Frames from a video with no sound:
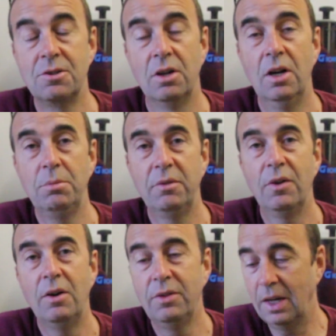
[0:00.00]
So I hope you
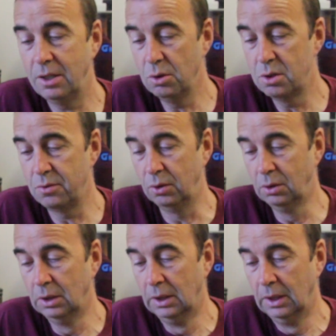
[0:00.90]
found that
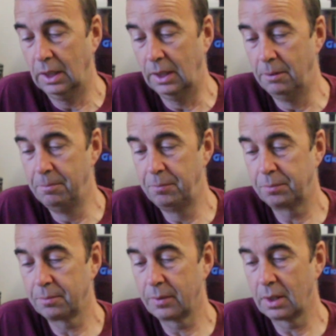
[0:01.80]
useful. Um,
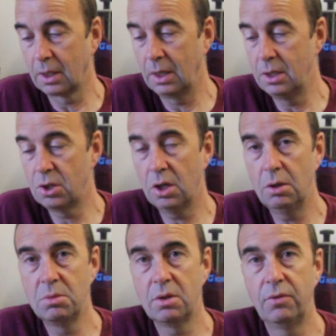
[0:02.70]
in
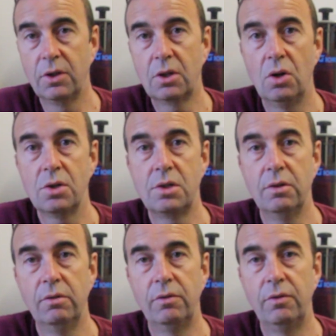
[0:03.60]
terms of the cost
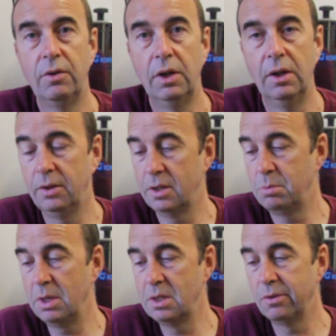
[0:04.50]
of uh,
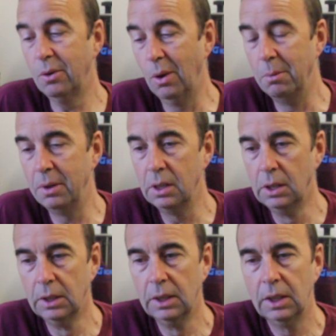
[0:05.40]
this piece of equipment,
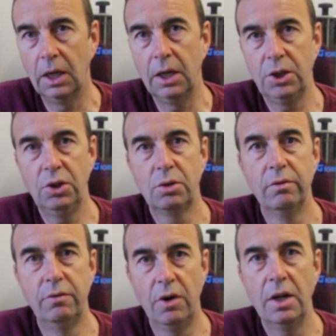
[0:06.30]
uh, you
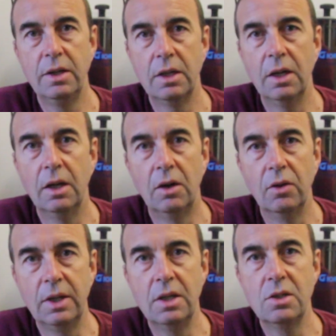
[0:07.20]
can find it
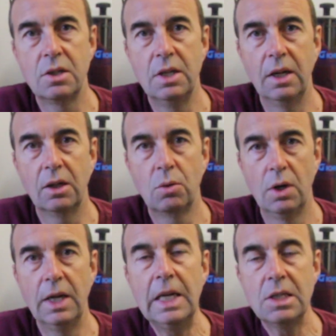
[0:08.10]
on the internet
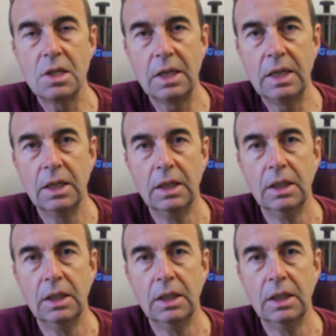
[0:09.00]
quite easily.